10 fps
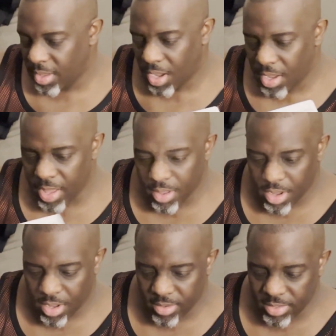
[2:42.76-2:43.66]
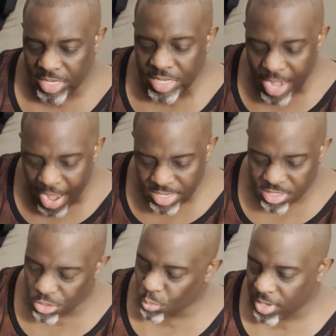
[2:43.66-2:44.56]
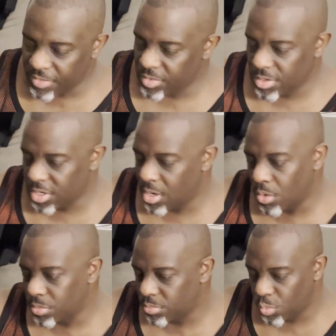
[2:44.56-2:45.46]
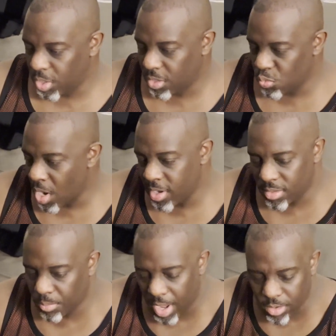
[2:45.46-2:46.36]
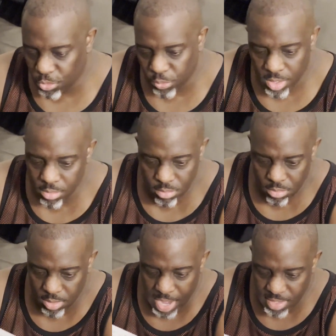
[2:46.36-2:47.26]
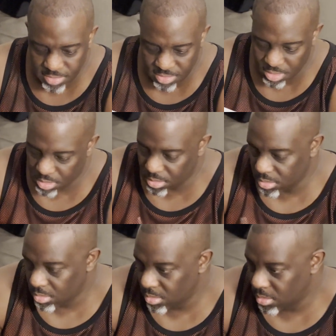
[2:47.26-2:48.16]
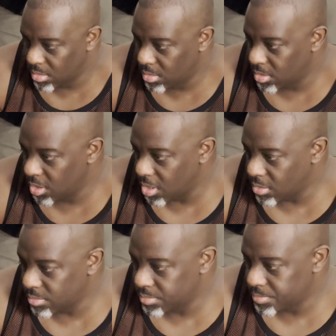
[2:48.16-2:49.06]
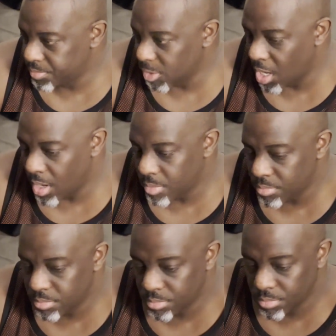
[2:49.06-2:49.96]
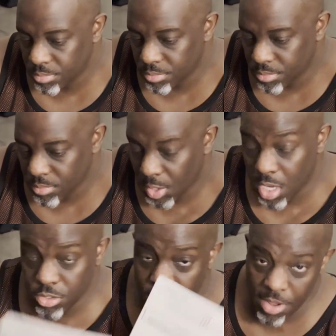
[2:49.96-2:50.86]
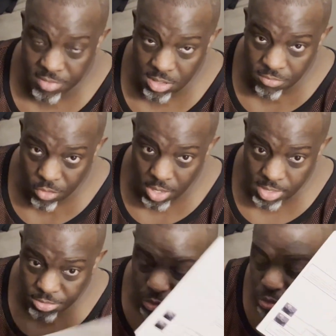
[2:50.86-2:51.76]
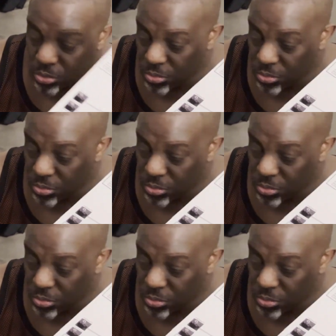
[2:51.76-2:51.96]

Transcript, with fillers: uh, uh, E90 or whatever, you know, we can run it. The bike will run nice, and you know, um, I do have to give credit to